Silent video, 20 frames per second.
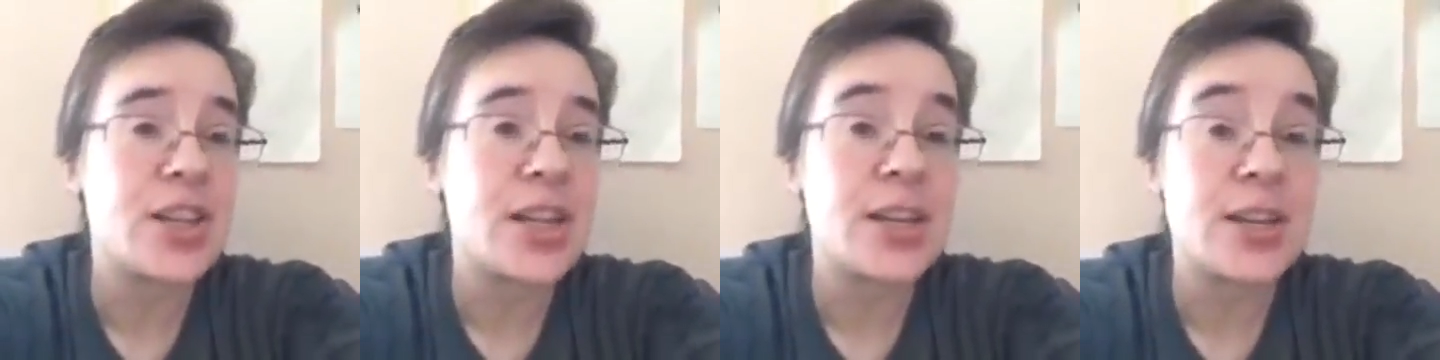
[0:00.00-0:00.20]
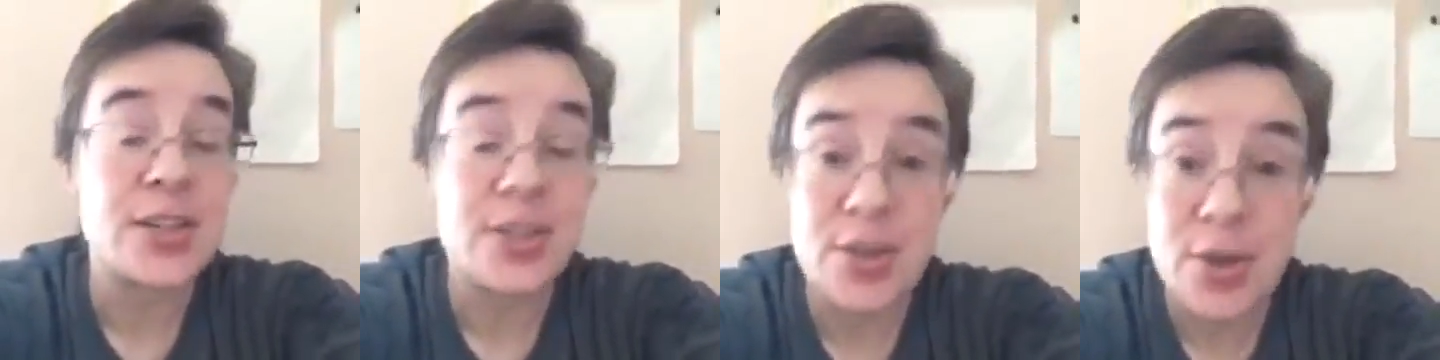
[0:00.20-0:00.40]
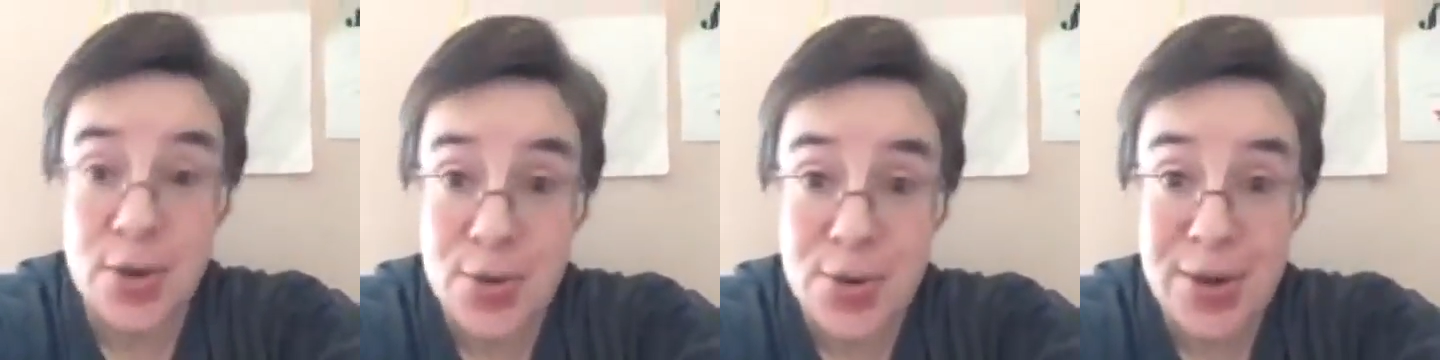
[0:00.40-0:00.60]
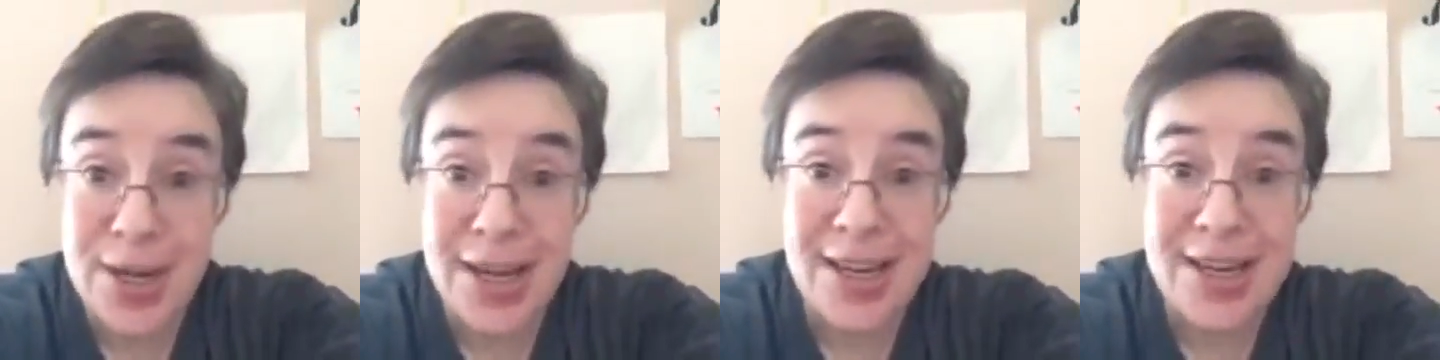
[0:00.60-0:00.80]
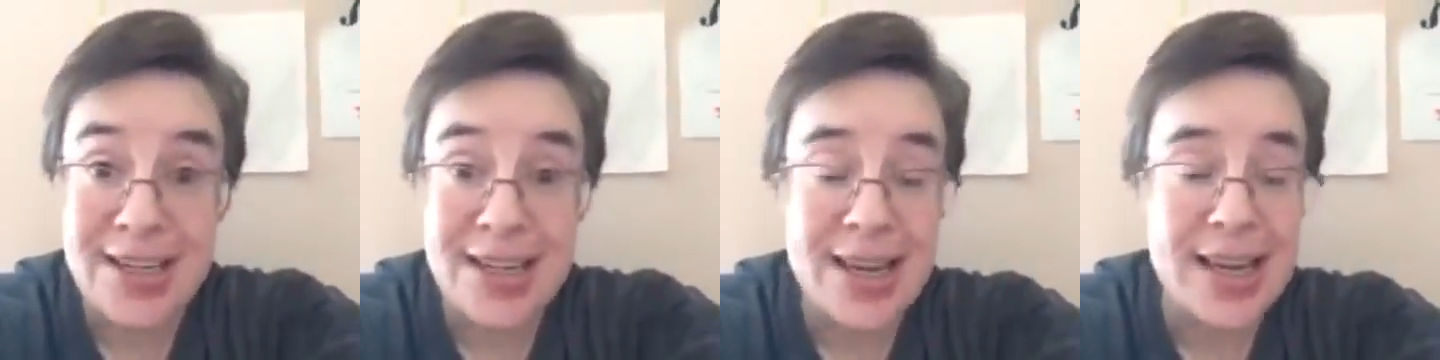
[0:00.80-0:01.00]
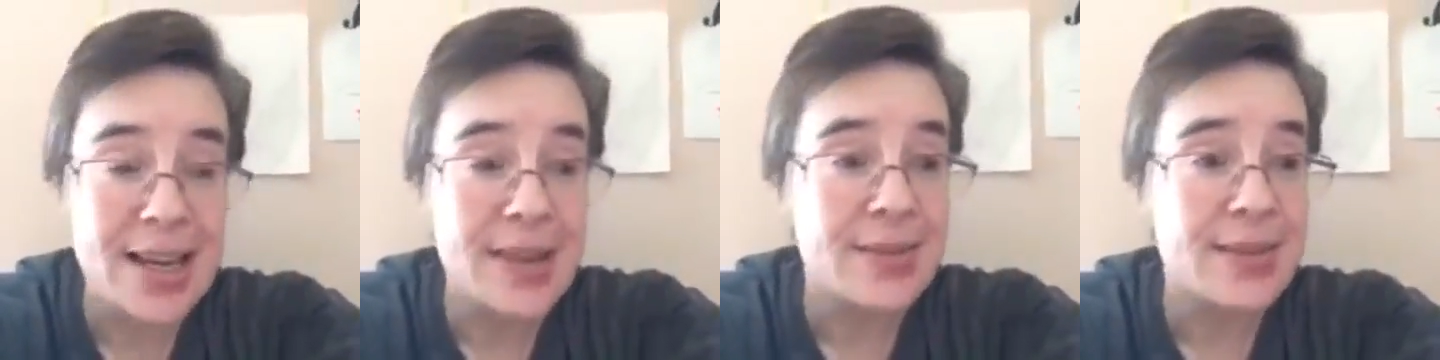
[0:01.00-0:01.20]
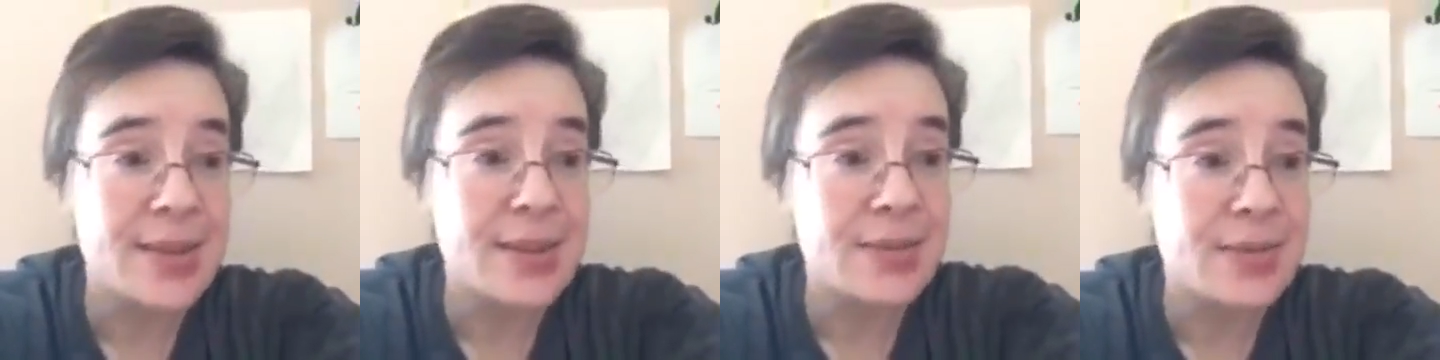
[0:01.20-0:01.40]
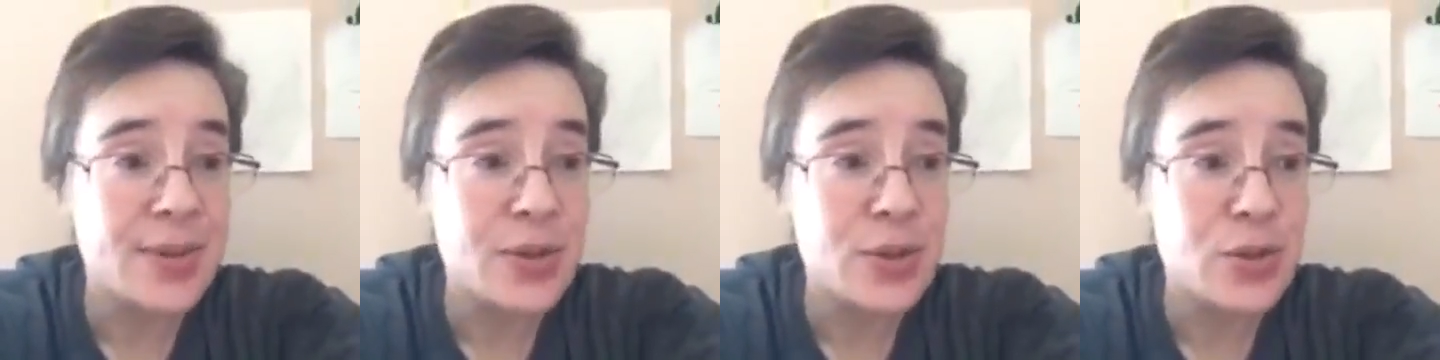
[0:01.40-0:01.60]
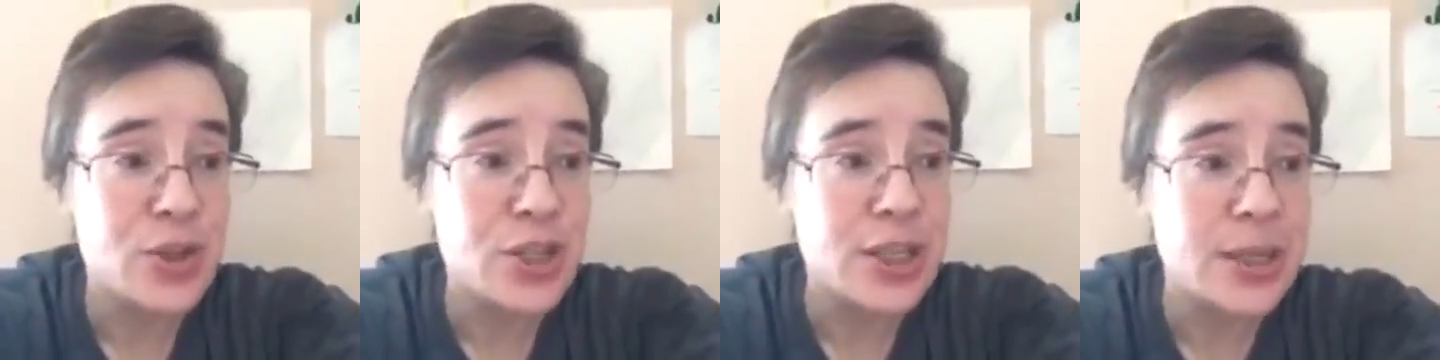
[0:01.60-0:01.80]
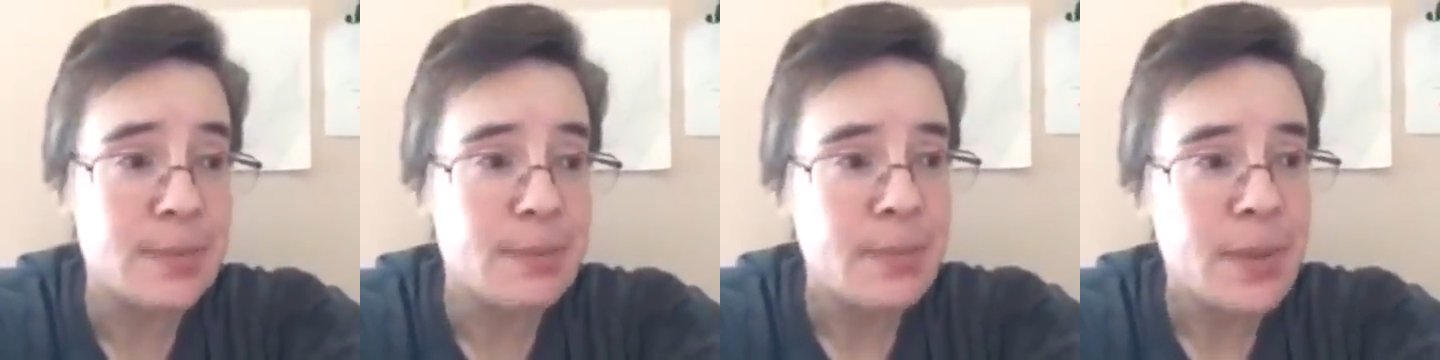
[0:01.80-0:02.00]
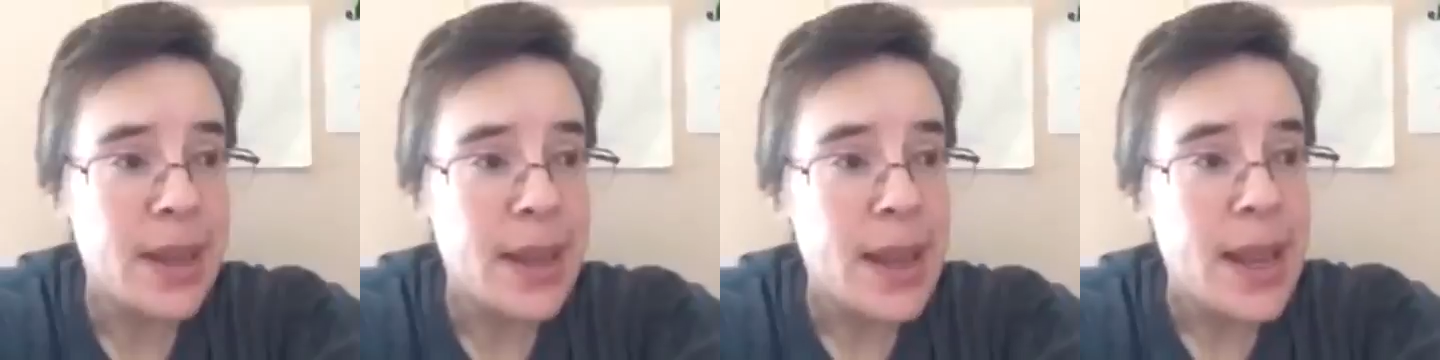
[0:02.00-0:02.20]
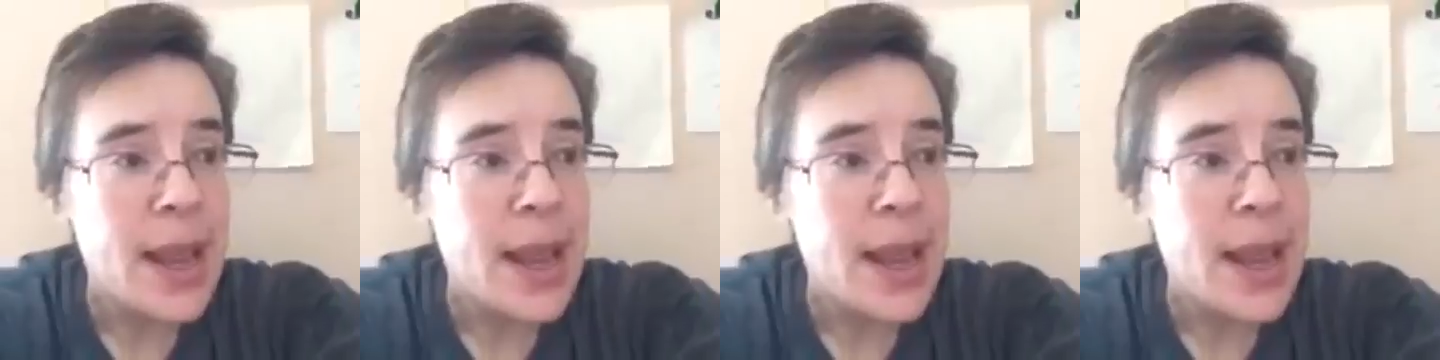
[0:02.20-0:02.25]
that it's okay to have confusion.